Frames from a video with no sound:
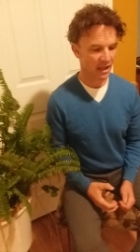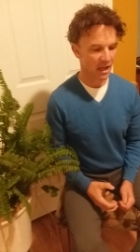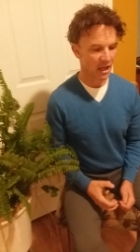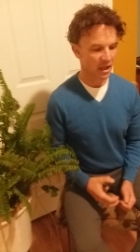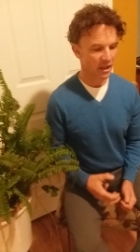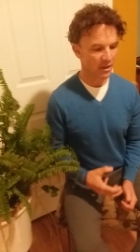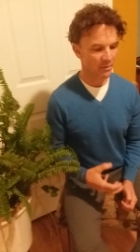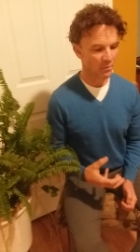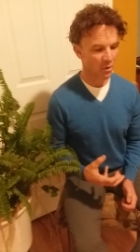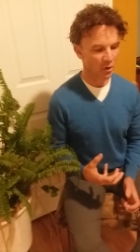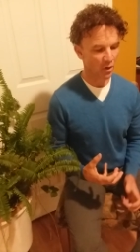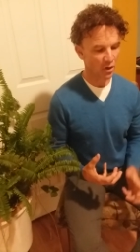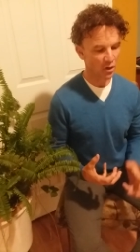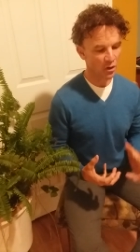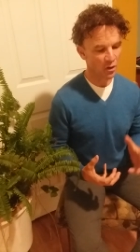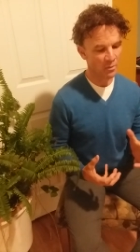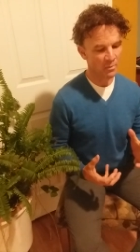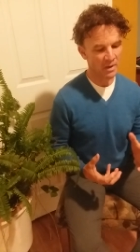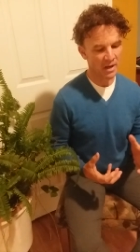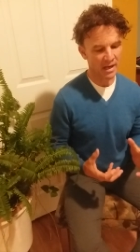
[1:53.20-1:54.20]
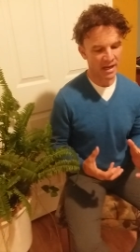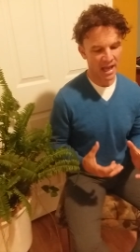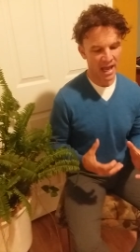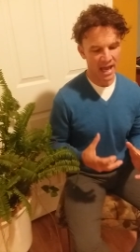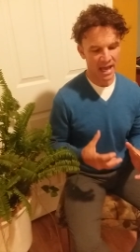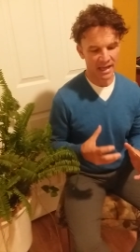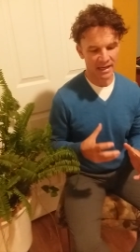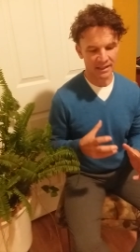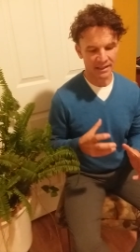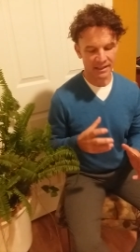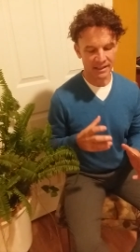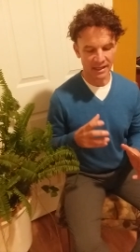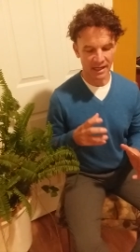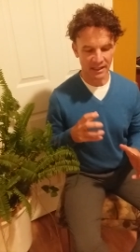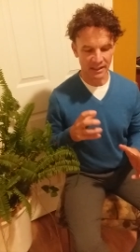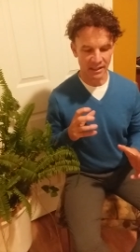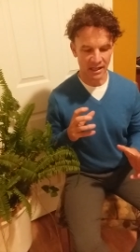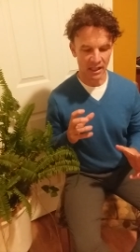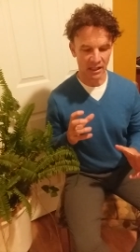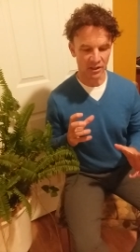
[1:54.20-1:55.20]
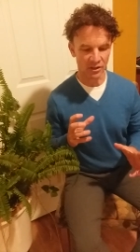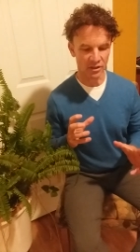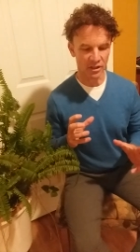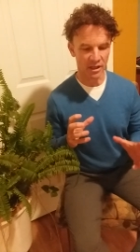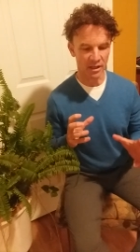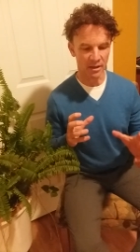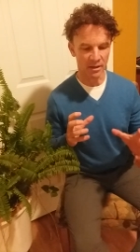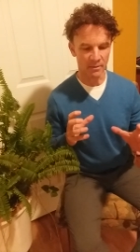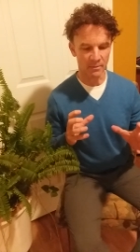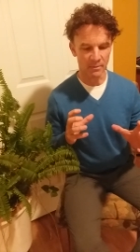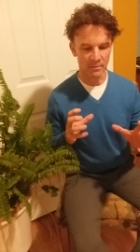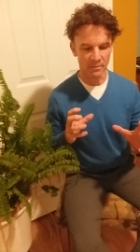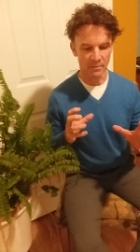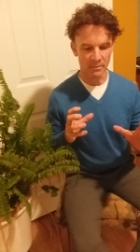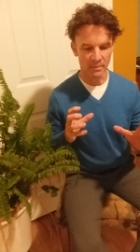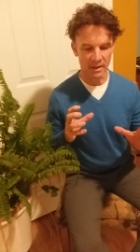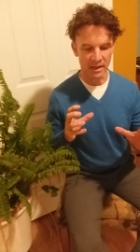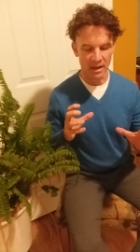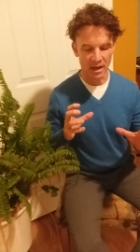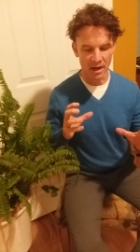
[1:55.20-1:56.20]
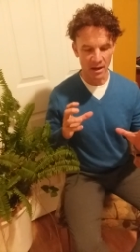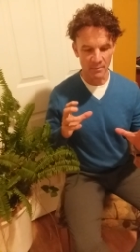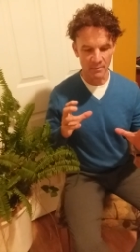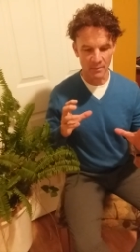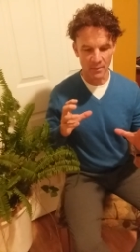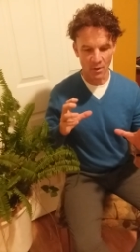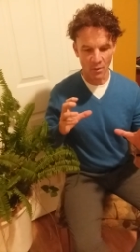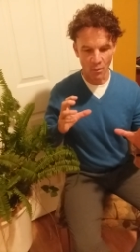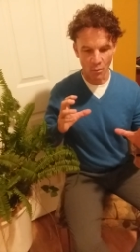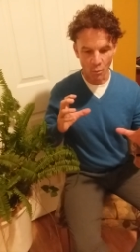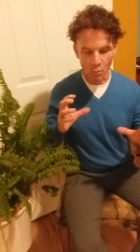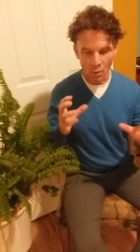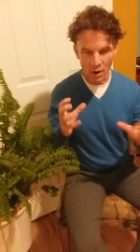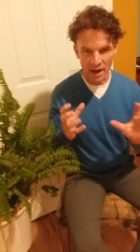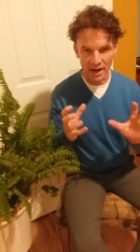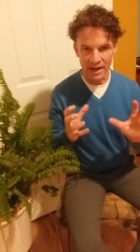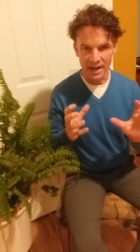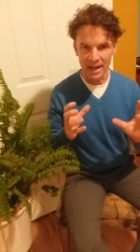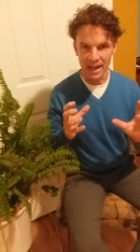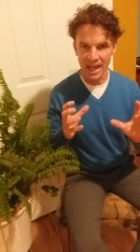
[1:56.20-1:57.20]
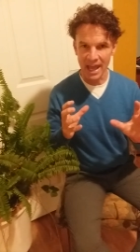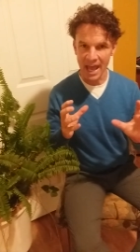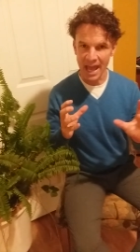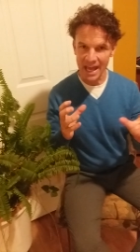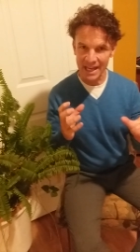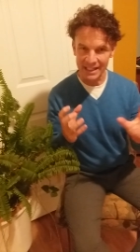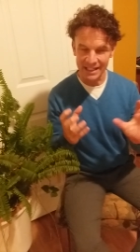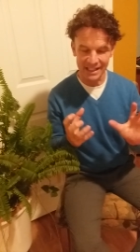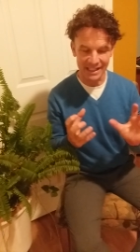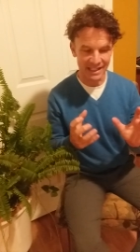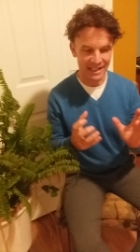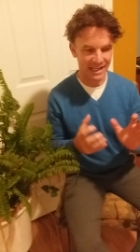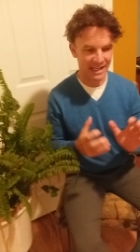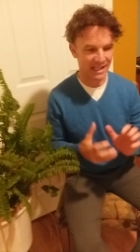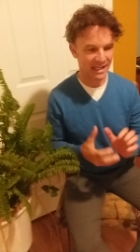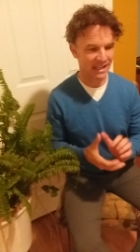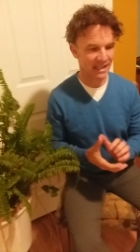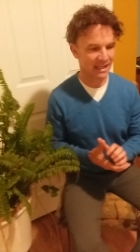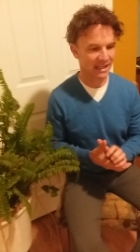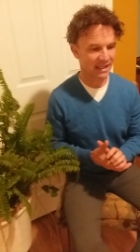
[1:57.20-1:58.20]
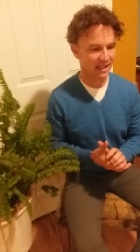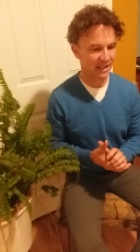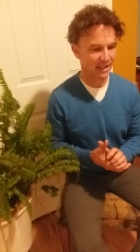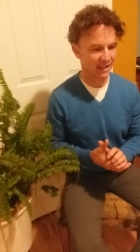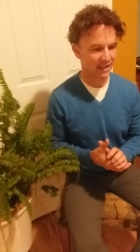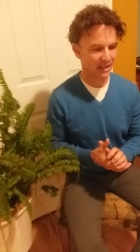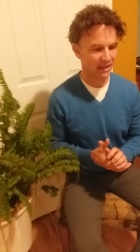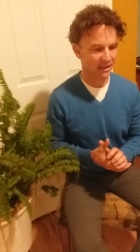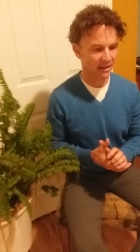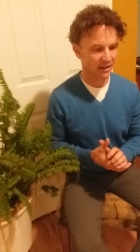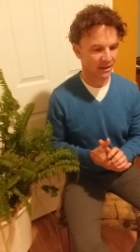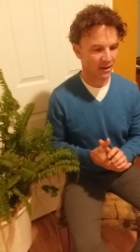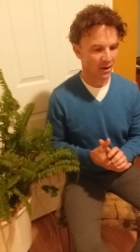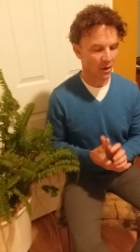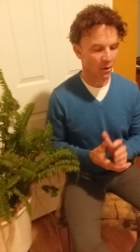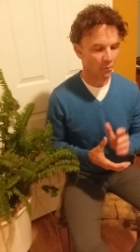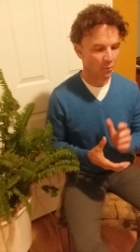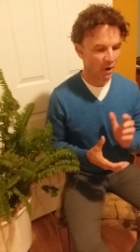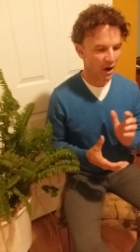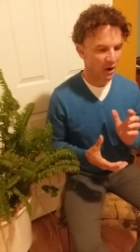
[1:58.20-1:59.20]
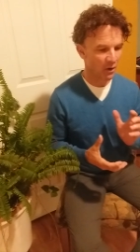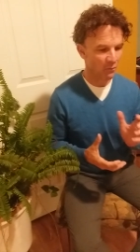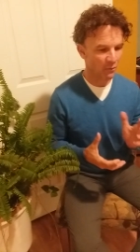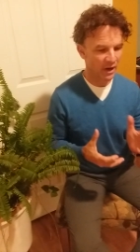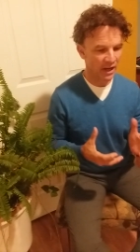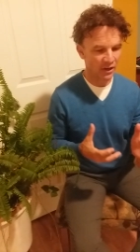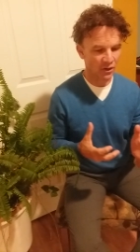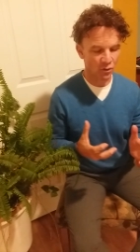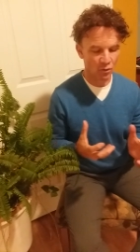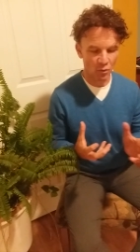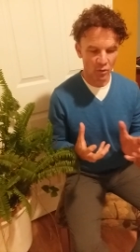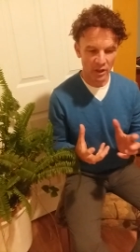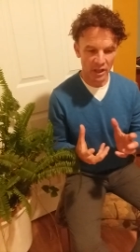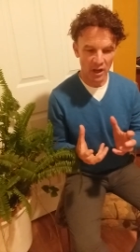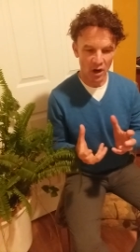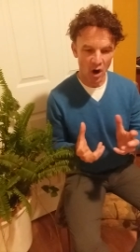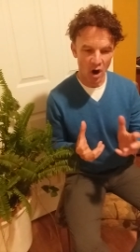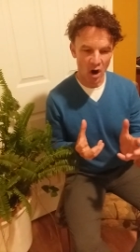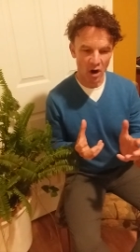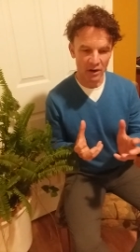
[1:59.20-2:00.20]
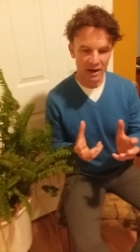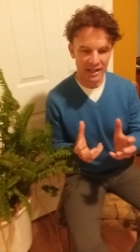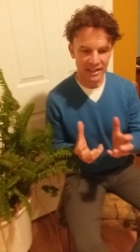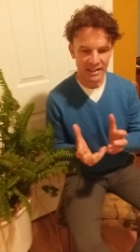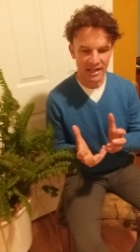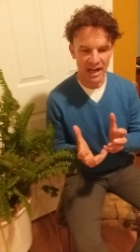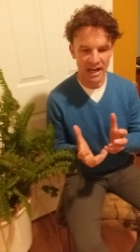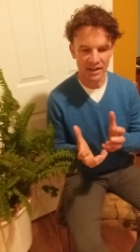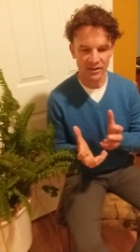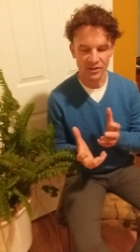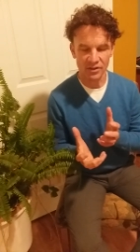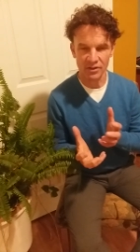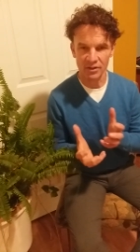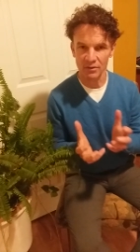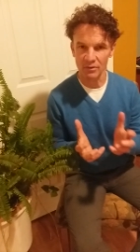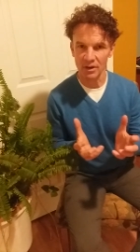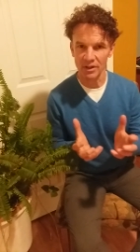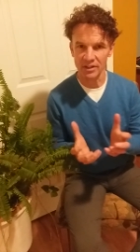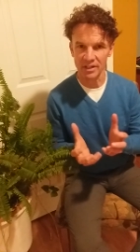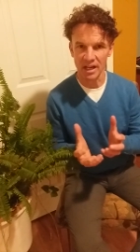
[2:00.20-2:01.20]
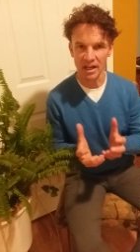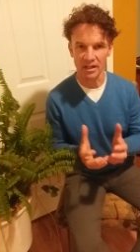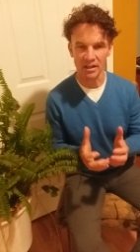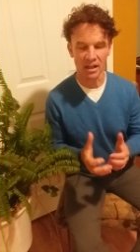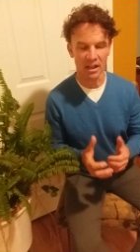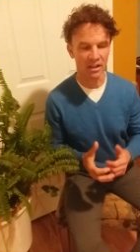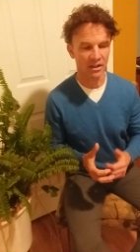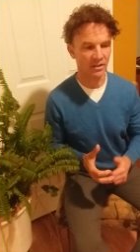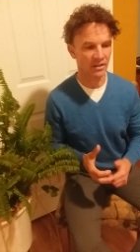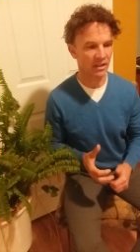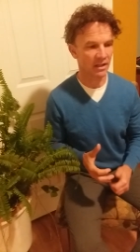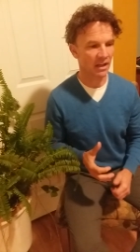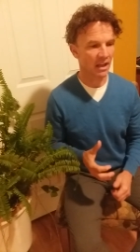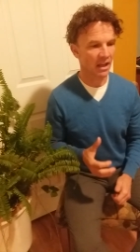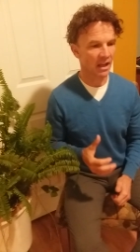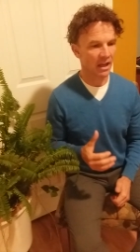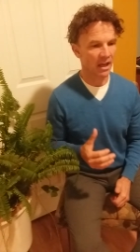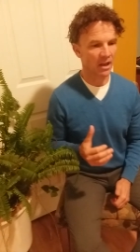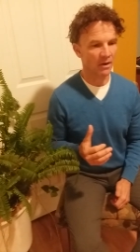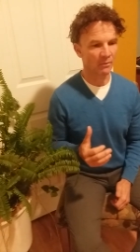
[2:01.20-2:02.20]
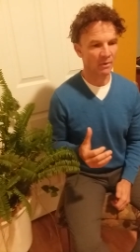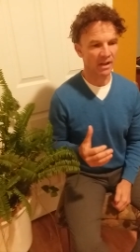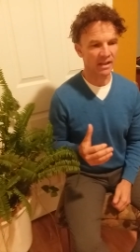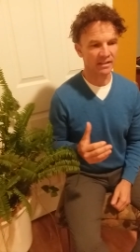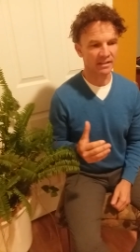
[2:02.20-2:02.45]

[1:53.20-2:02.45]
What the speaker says: the more human and technology become one entity, where we truly are attached to our technology in ways